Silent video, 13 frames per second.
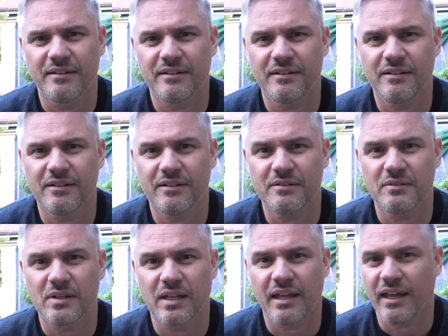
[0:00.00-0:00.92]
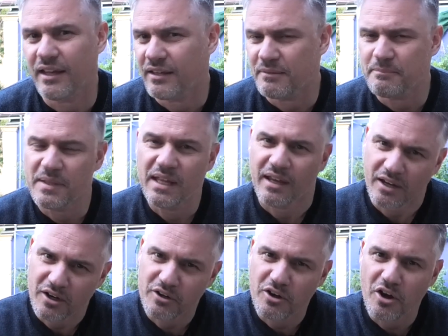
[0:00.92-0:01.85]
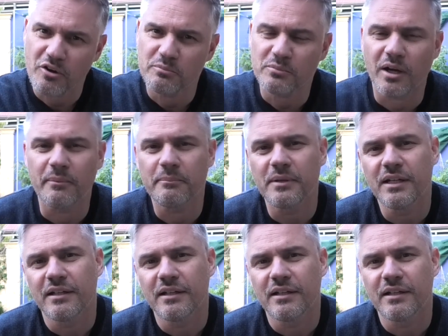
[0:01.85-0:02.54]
You know? And I know